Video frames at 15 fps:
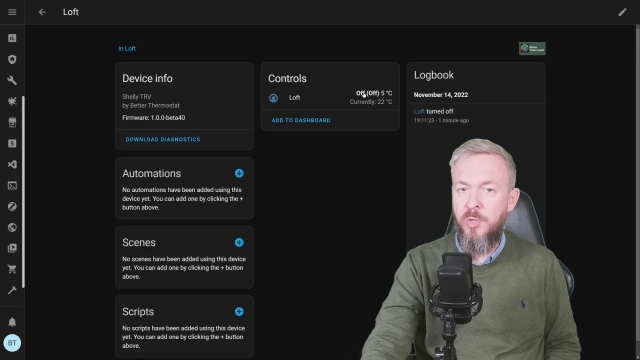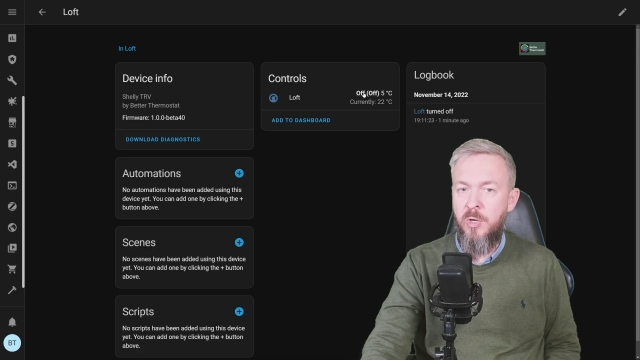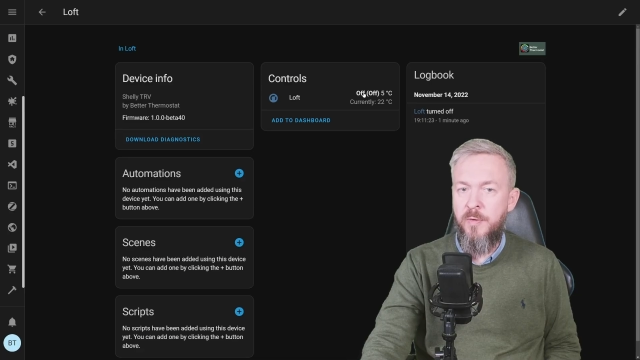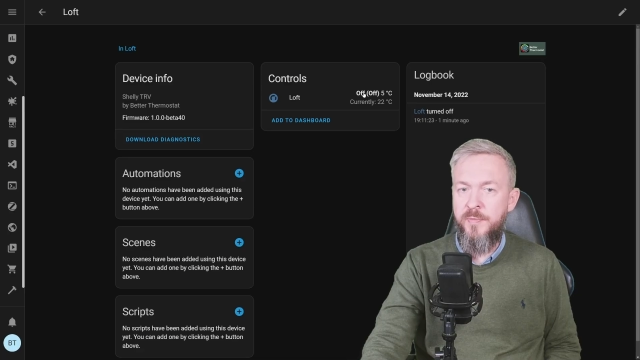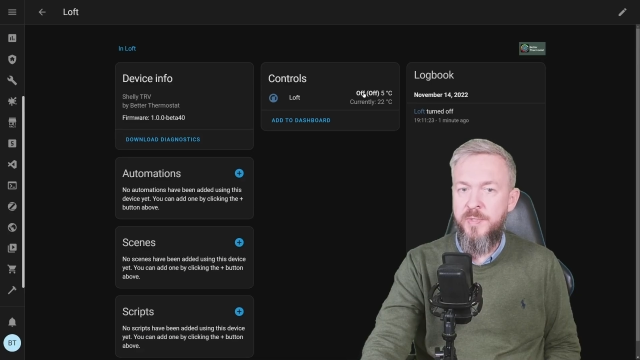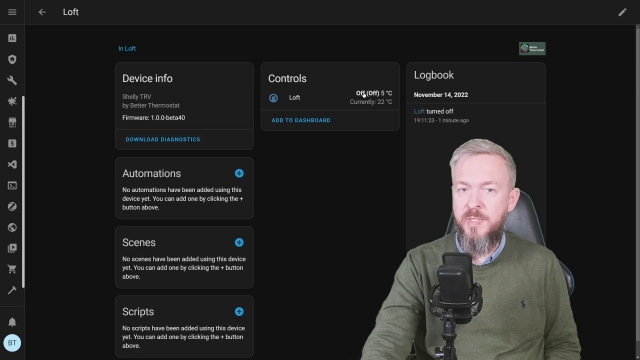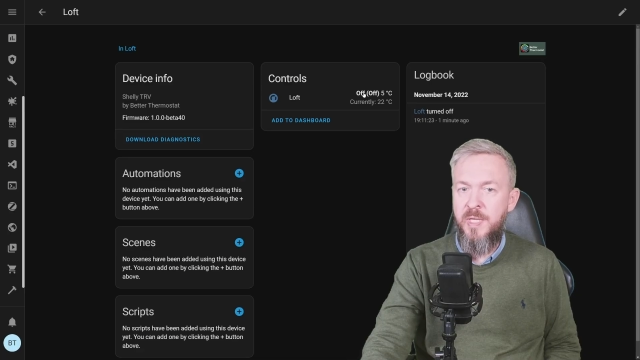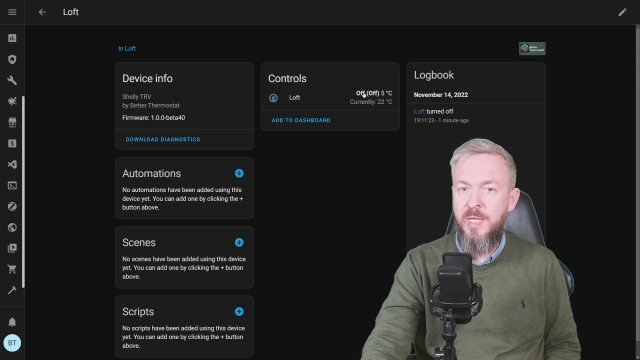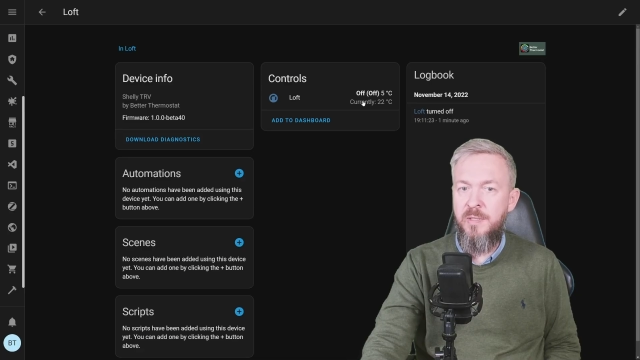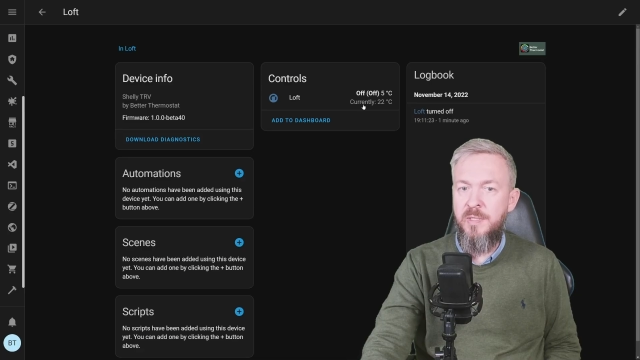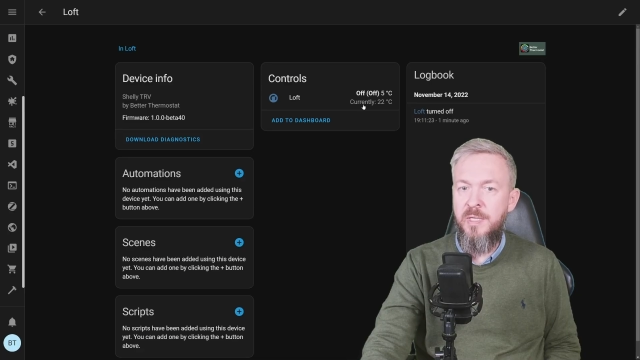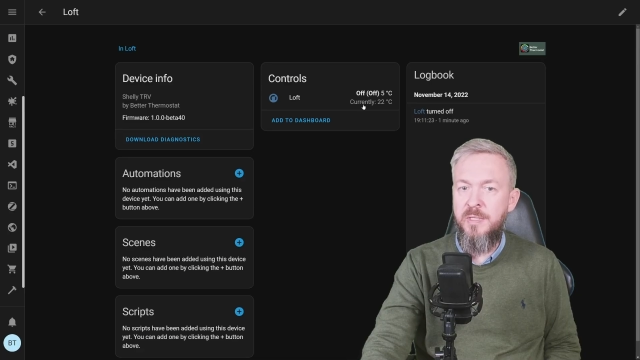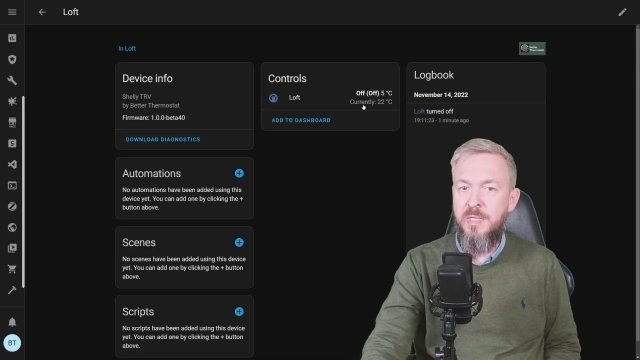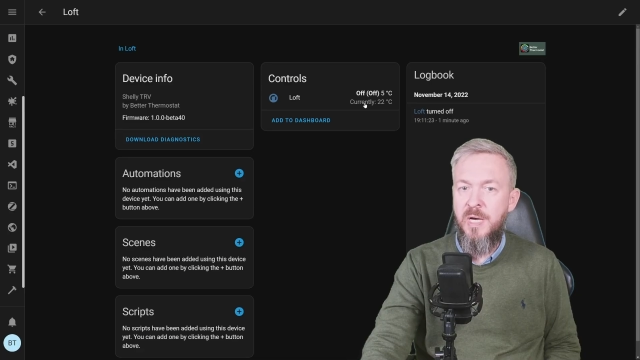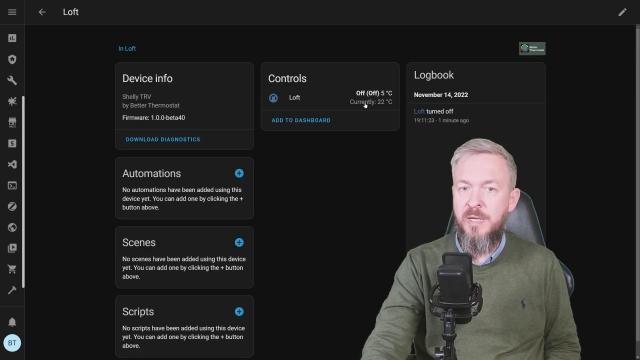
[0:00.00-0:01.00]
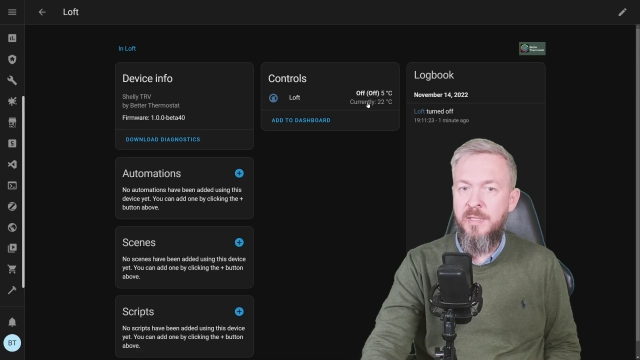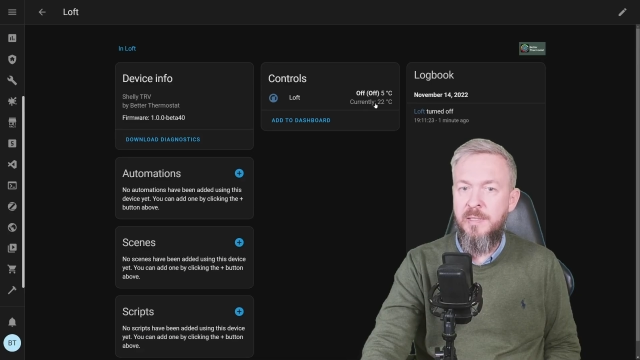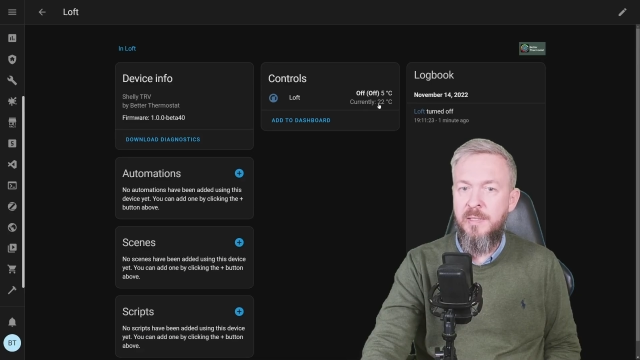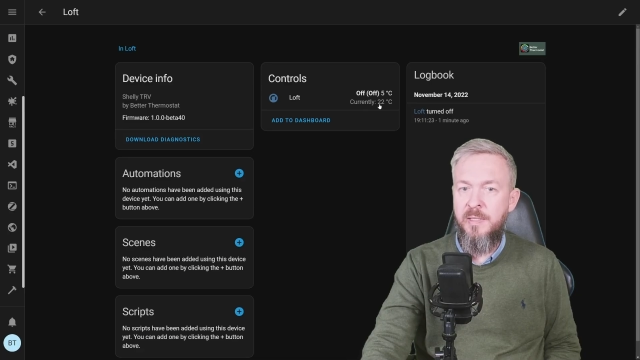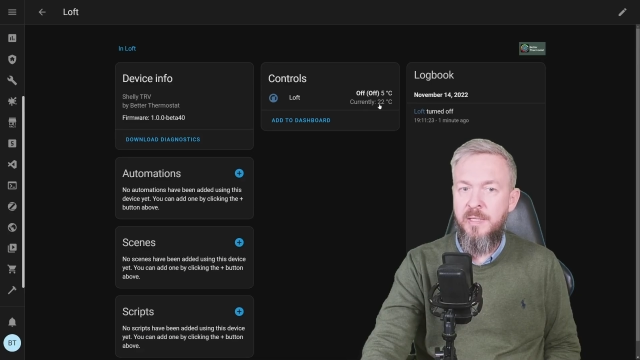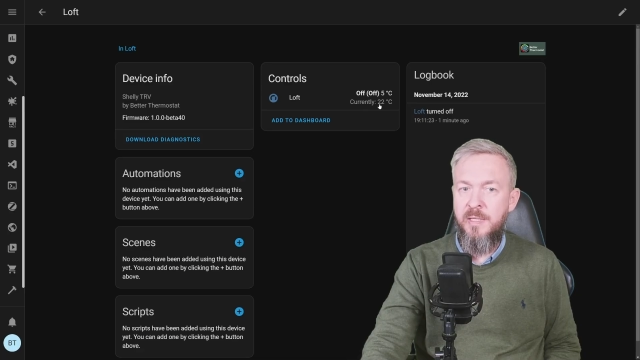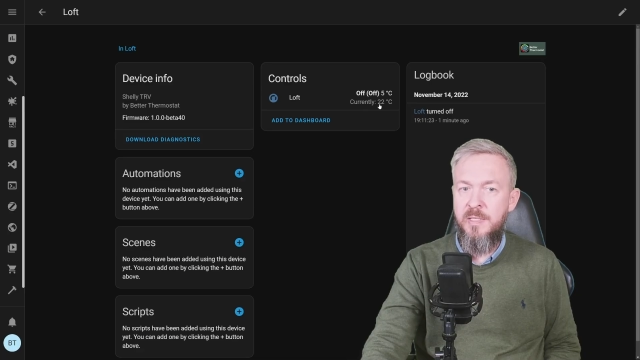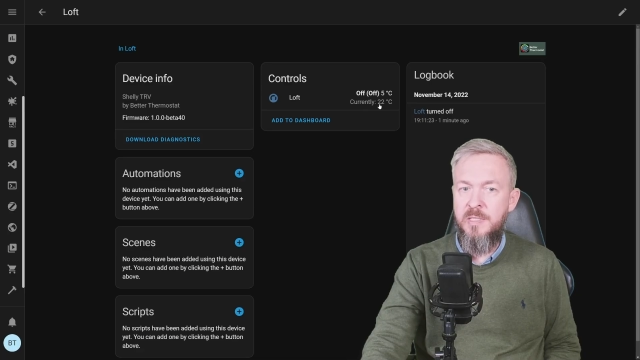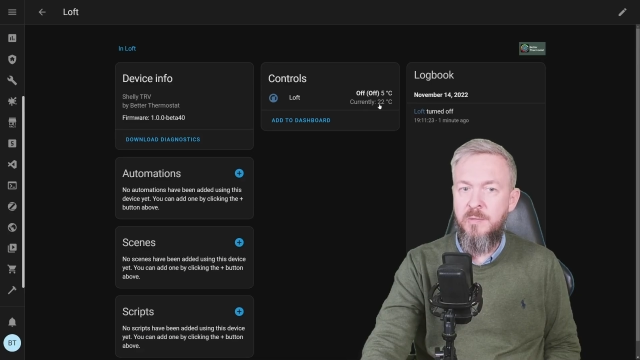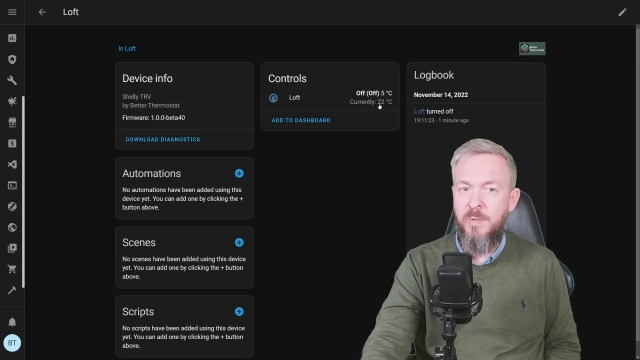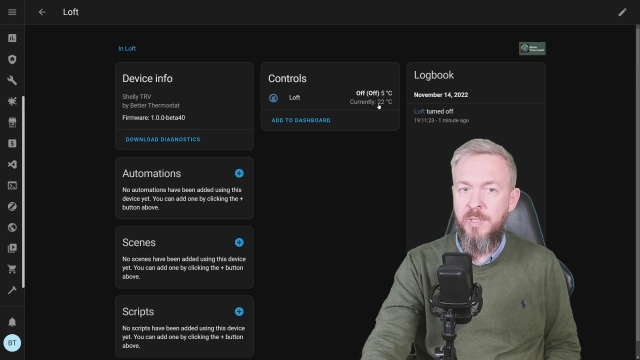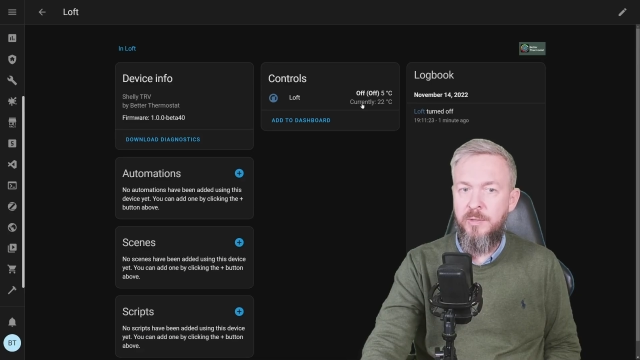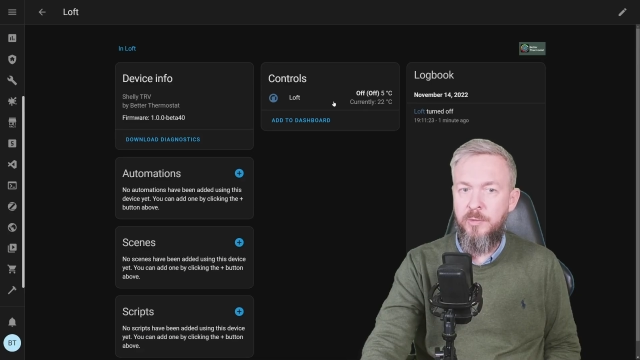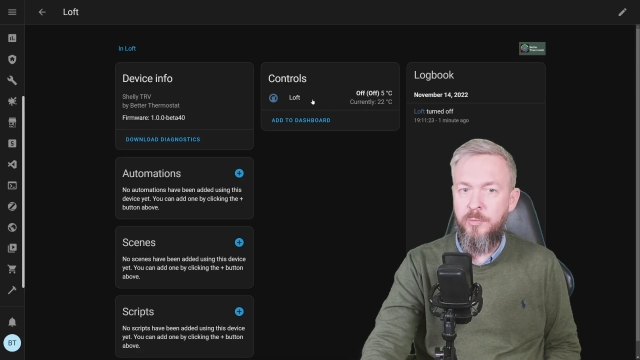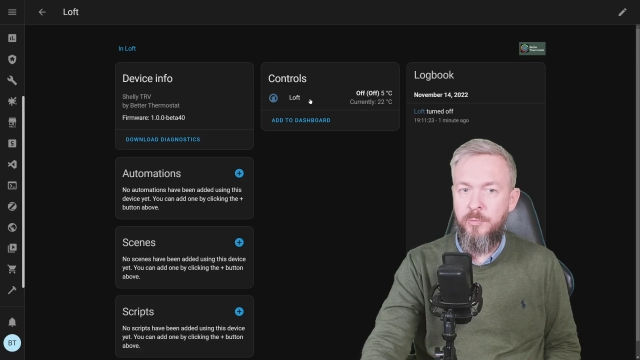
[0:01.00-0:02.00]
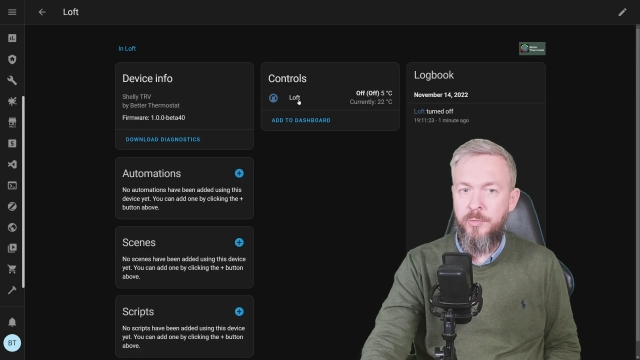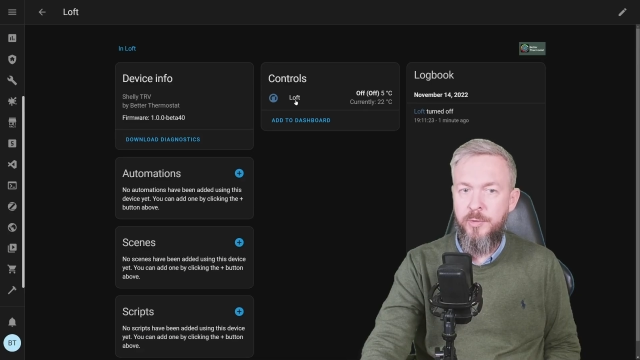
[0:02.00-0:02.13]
off state and currently it's 22